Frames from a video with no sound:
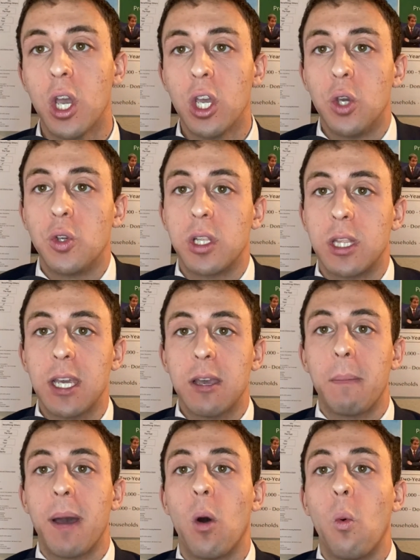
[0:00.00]
you should think
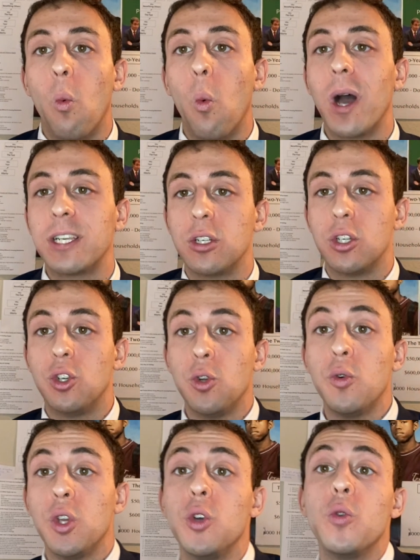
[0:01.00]
about what
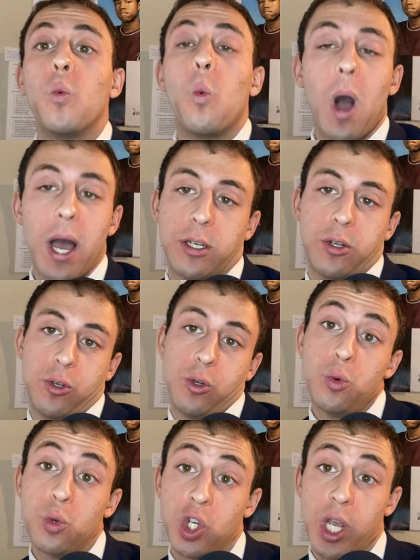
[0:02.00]
do you want
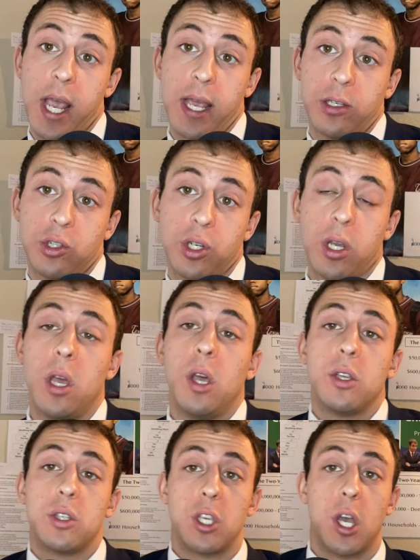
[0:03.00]
to change.
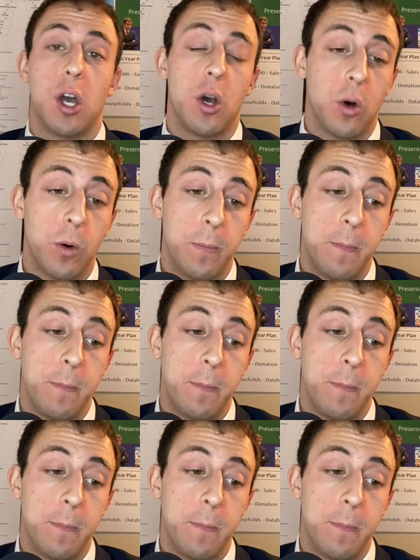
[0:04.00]
So